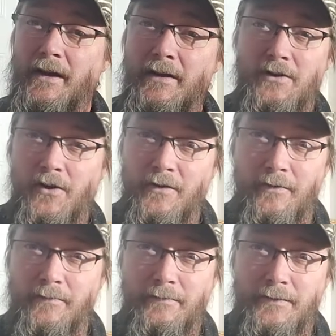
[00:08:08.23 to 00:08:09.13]
can
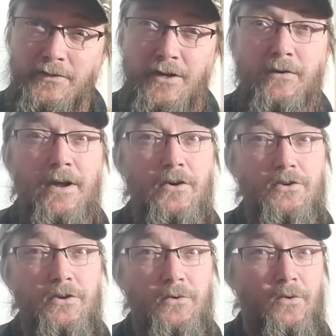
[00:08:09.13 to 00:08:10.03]
your generator
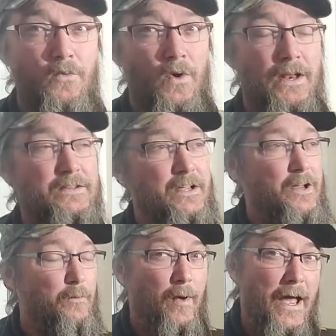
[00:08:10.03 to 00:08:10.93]
do? What is the
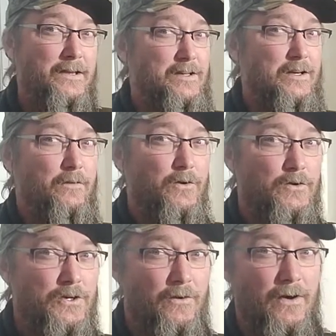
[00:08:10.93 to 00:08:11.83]
capacity of your
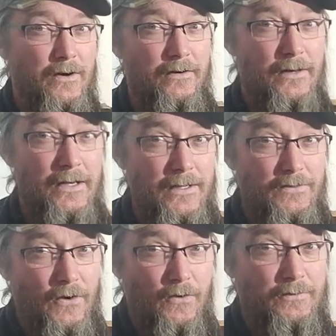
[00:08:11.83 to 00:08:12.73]
generator?
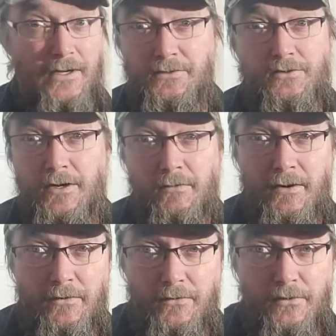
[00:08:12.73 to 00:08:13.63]
So does your
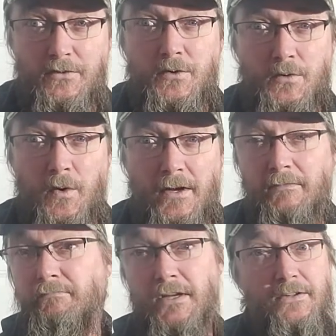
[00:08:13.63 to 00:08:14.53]
generator do 220?
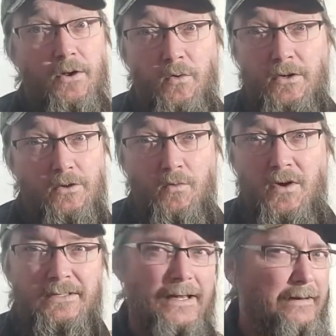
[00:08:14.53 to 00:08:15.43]
Does it only do
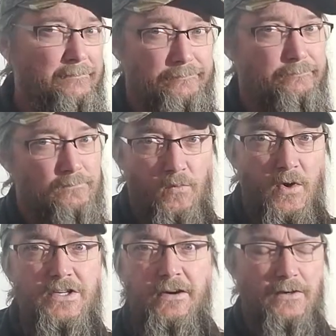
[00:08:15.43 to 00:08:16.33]
110?
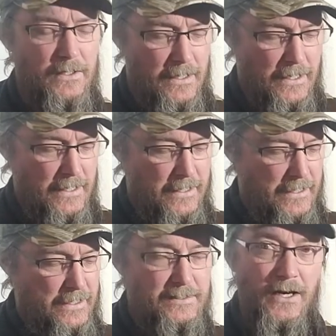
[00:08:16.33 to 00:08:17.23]
Whichever.
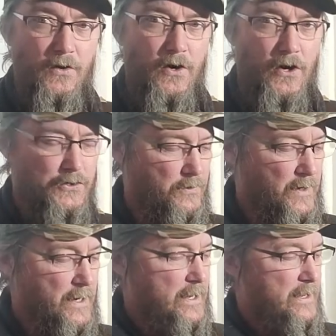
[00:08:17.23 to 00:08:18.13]
It's not going to hurt you.
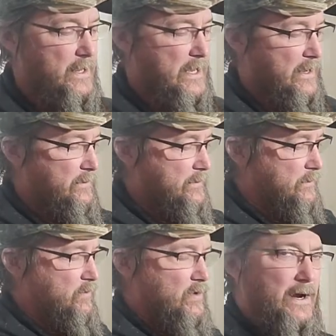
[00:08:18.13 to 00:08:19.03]
The
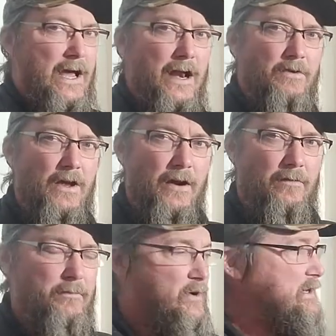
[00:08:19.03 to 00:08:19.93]
one item you got to remember